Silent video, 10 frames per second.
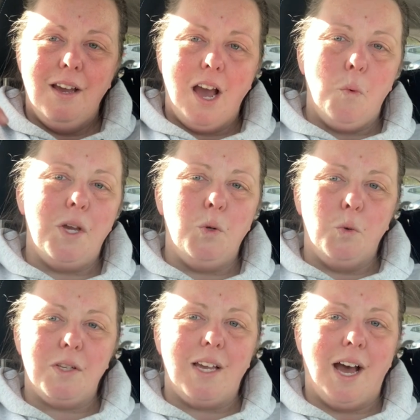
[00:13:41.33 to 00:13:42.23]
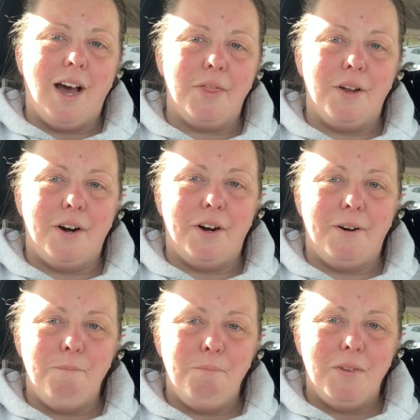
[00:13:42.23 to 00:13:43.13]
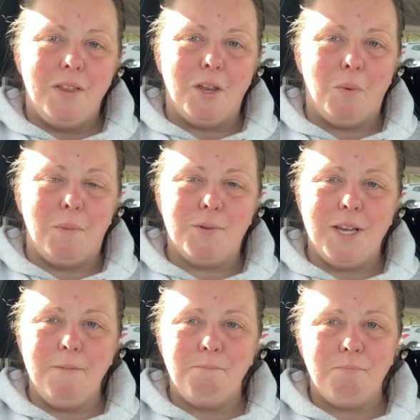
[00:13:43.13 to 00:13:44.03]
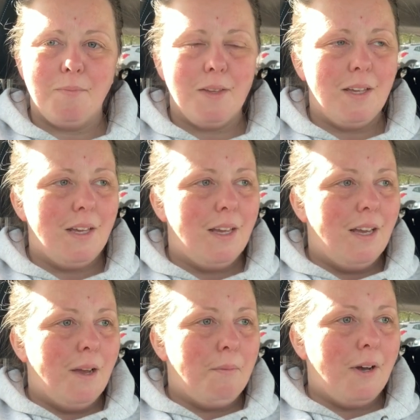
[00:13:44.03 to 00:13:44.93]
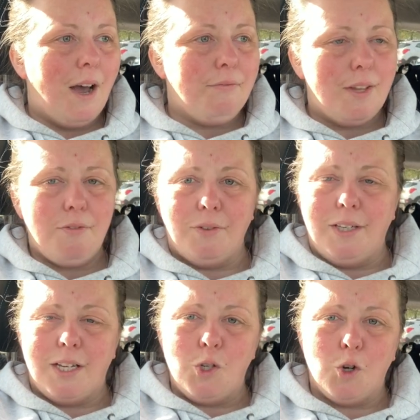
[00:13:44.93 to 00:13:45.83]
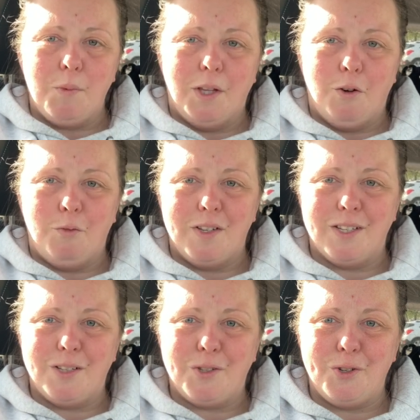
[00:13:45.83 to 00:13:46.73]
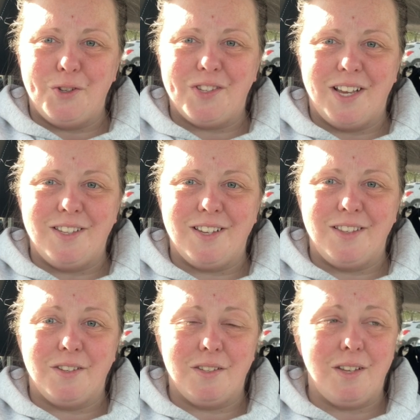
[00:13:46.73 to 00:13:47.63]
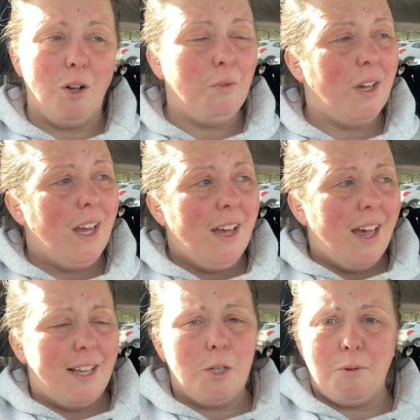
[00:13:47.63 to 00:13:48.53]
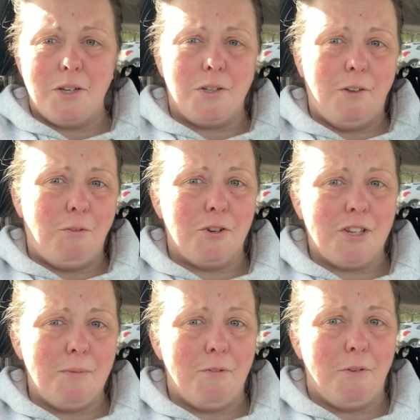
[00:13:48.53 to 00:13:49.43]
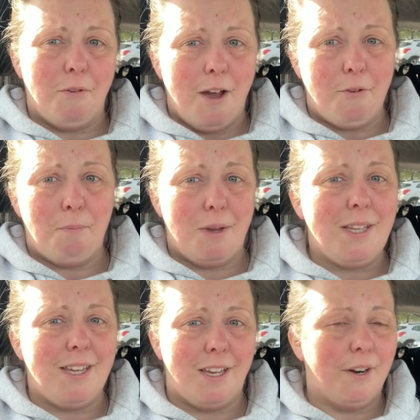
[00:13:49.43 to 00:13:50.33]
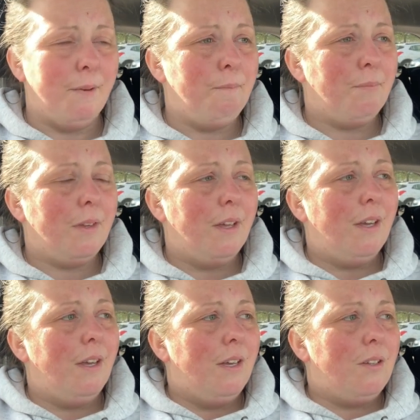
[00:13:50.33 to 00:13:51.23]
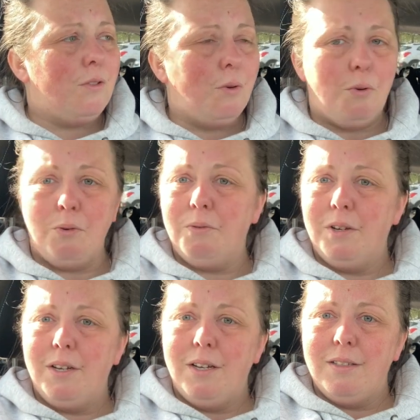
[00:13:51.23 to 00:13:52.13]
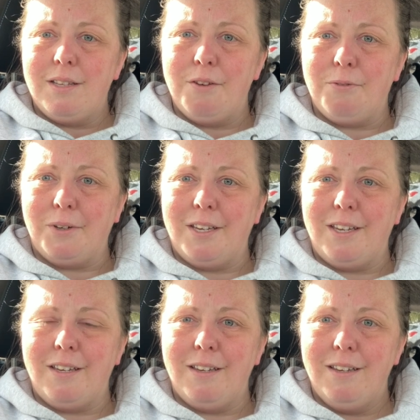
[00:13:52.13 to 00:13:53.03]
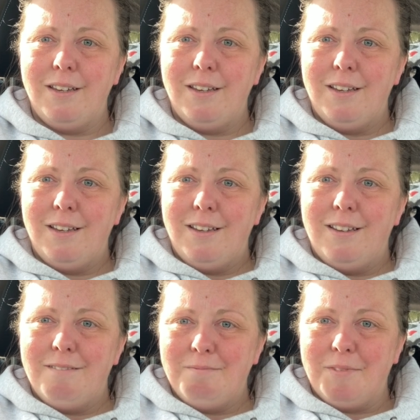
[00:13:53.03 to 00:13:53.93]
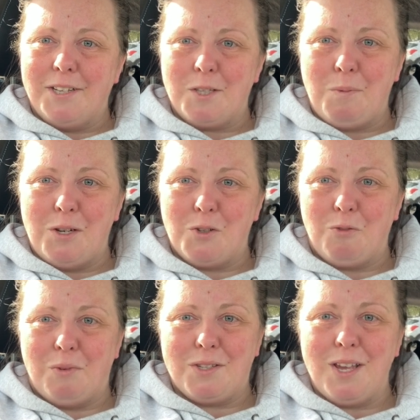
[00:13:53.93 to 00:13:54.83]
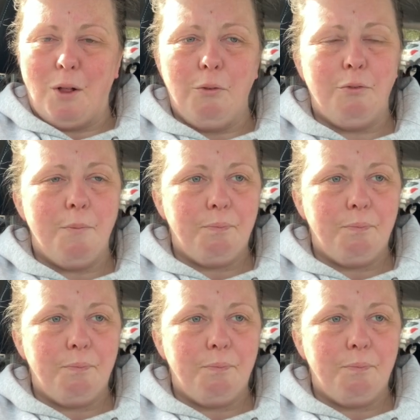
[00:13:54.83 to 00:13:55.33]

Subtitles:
a wee nosy at their website. But I've definitely enjoyed my little visit to the Science Centre itself. This is actually the first time I've ever been here. So definitely an experience for myself.